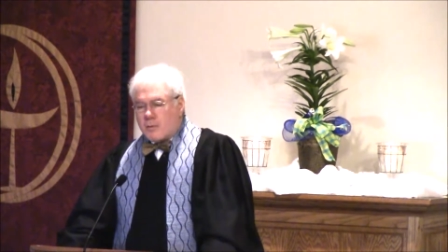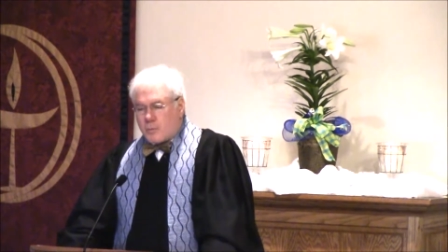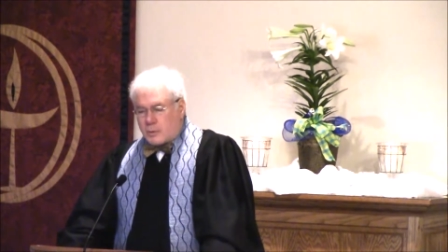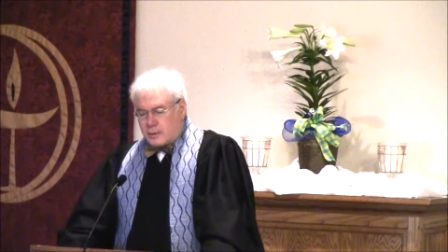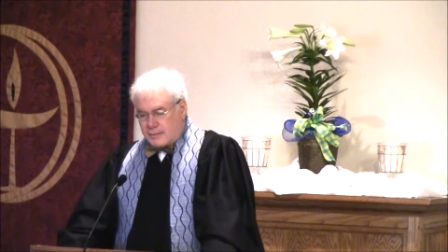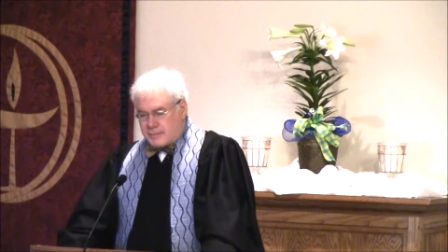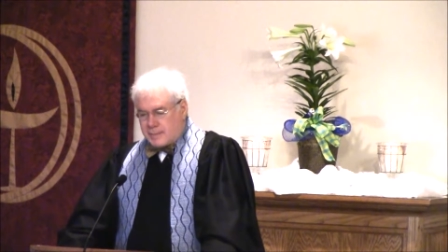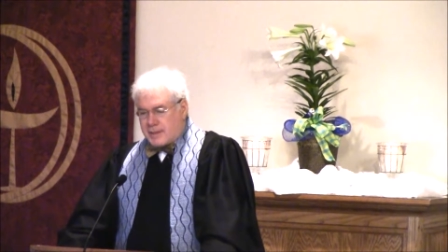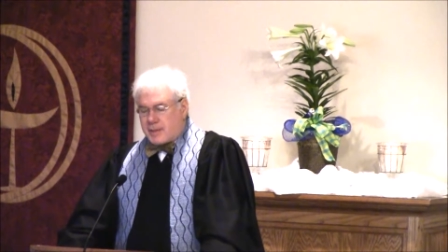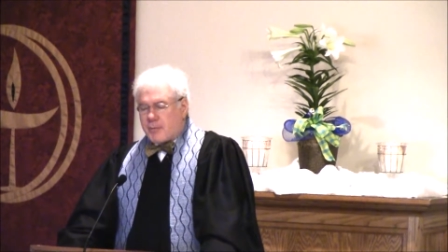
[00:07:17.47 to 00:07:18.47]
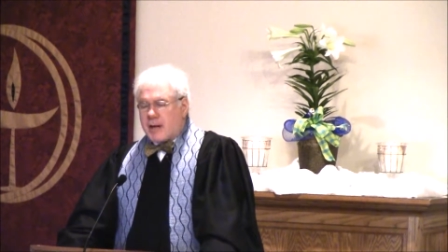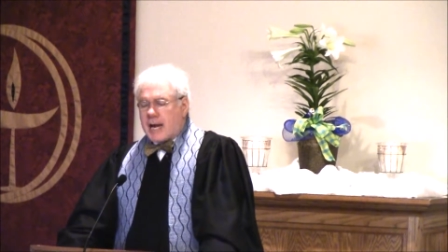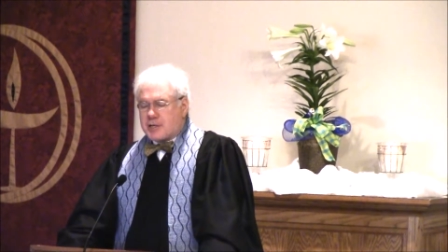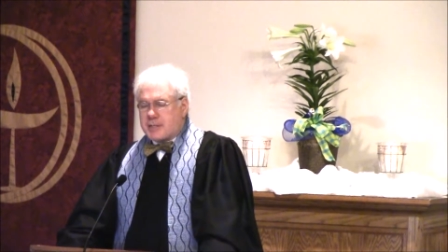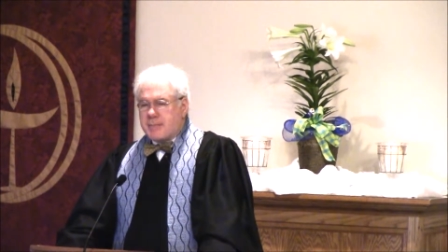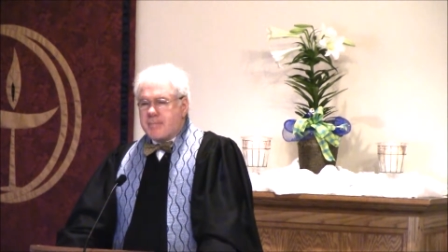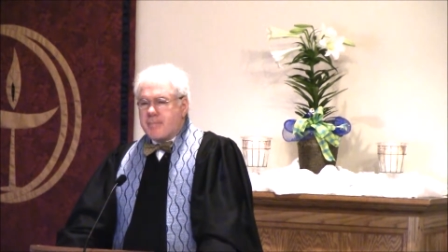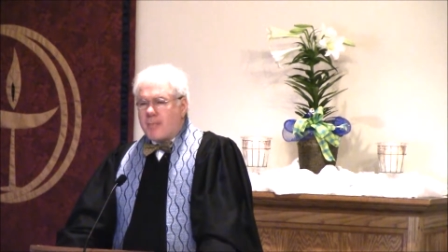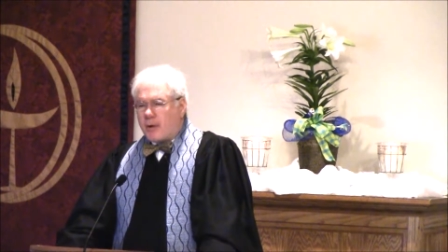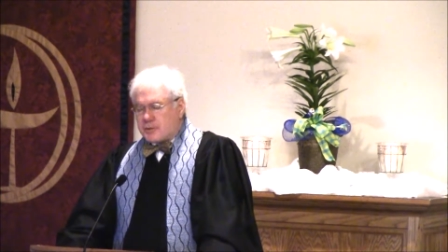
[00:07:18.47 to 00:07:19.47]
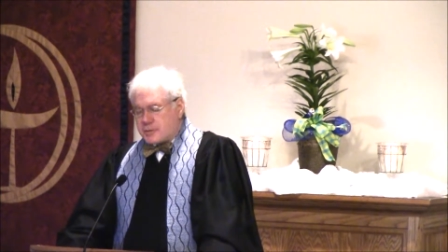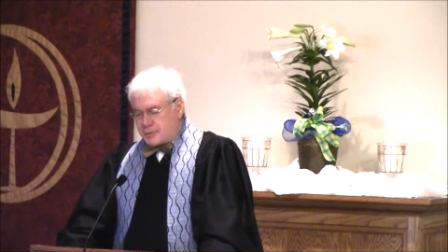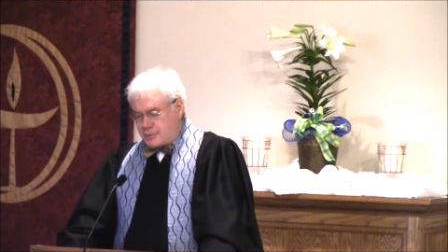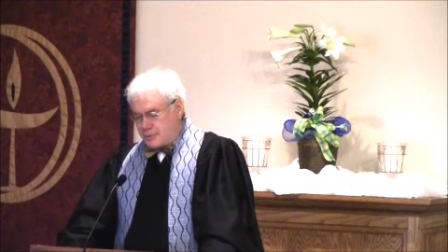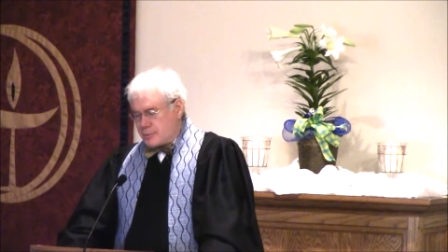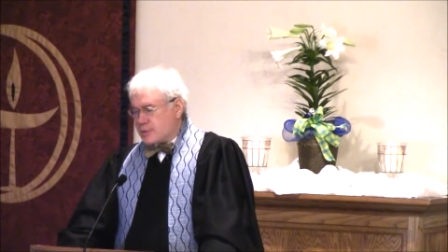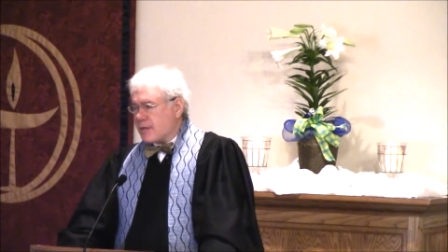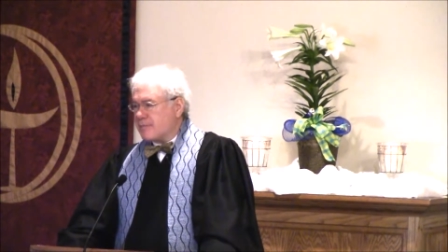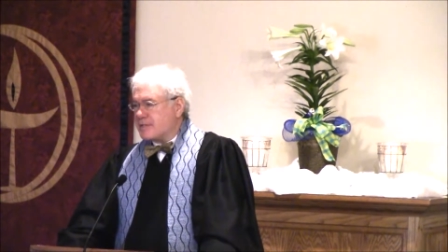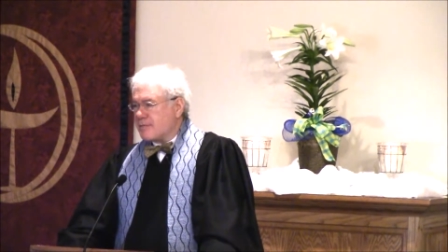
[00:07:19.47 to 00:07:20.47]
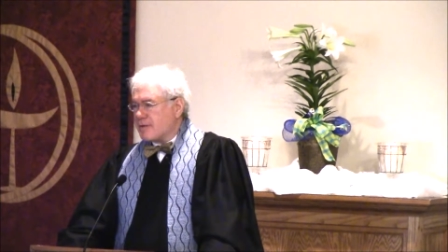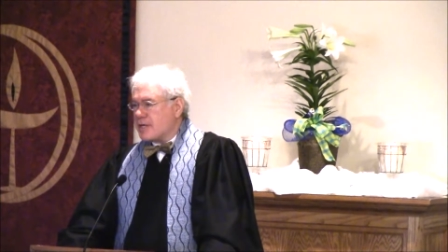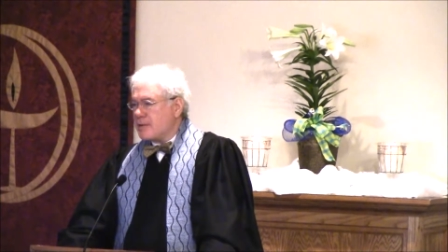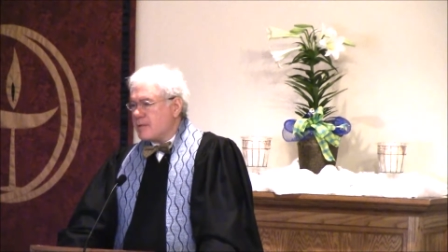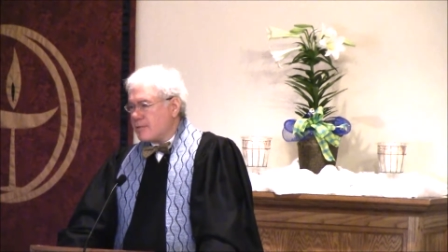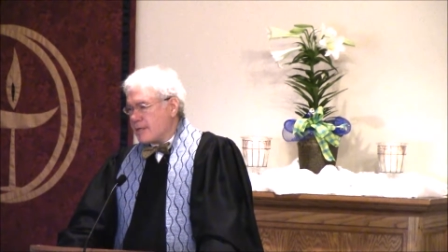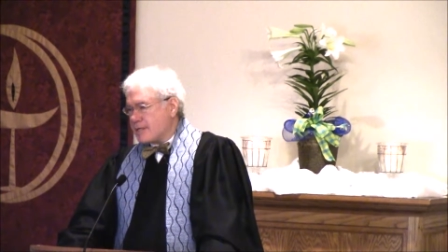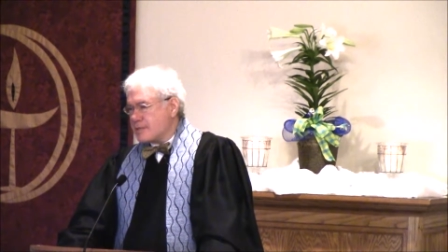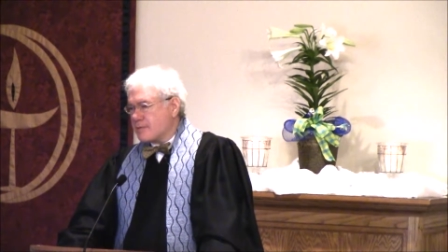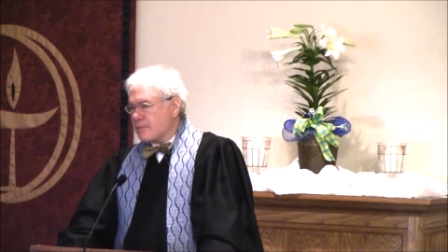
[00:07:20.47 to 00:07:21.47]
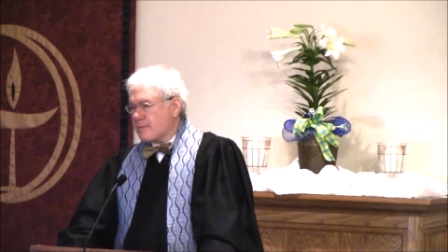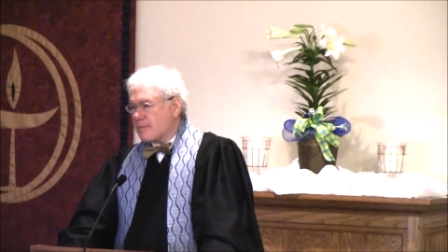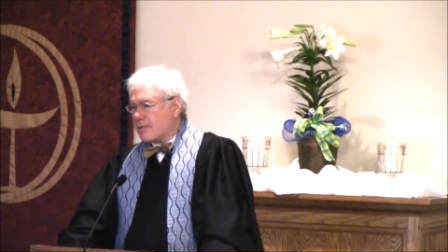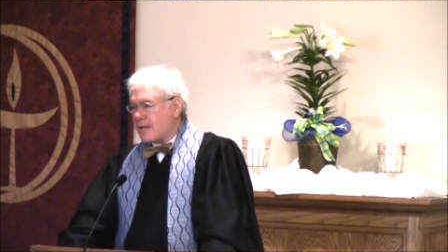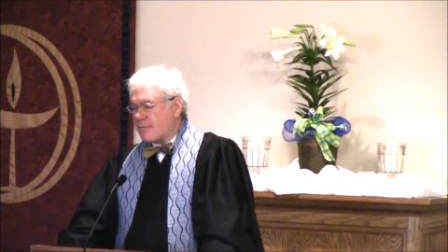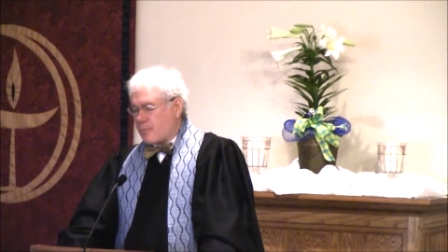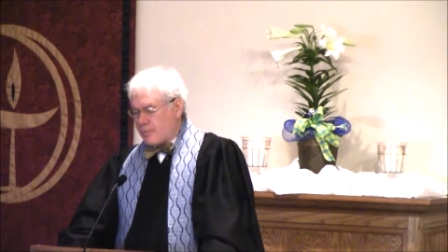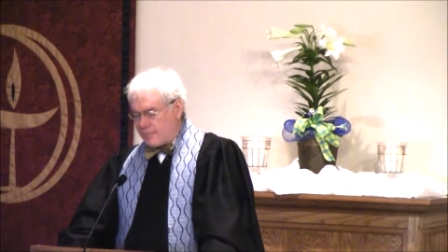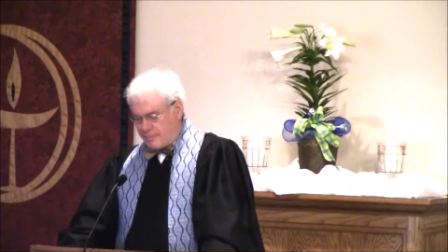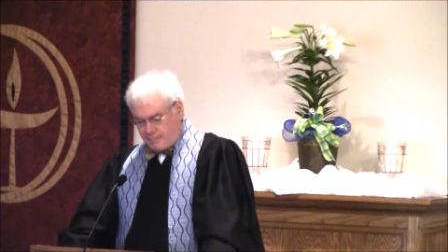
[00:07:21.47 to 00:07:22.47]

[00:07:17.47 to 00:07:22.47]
will lift up that there were actually multitudes of different communities that were